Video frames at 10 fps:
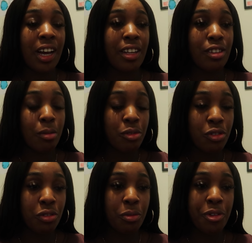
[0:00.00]
I adopted
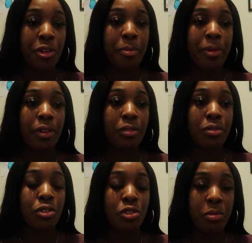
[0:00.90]
you when you're
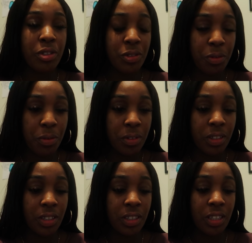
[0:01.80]
about 2 months
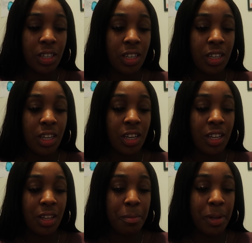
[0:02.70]
old
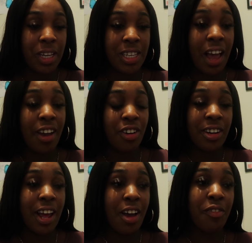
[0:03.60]
because I
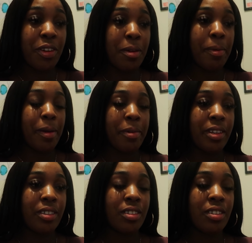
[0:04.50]
couldn't have any
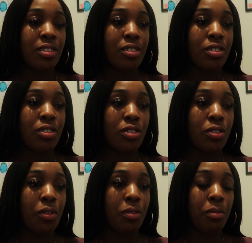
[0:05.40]
babies.
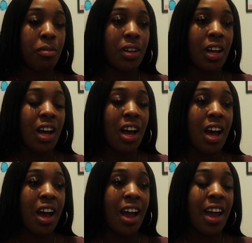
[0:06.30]
So
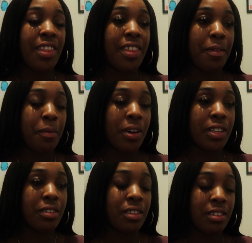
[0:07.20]
I then
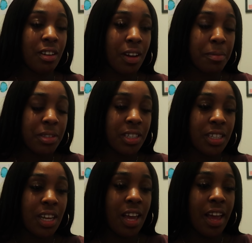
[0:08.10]
wanted to adopt,
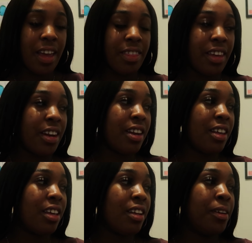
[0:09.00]
and then
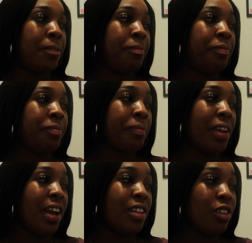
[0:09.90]

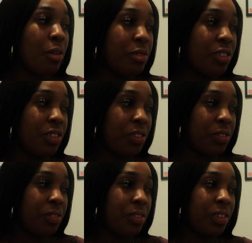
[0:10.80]
I adopted
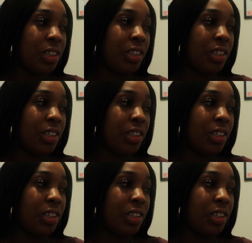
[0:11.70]
you.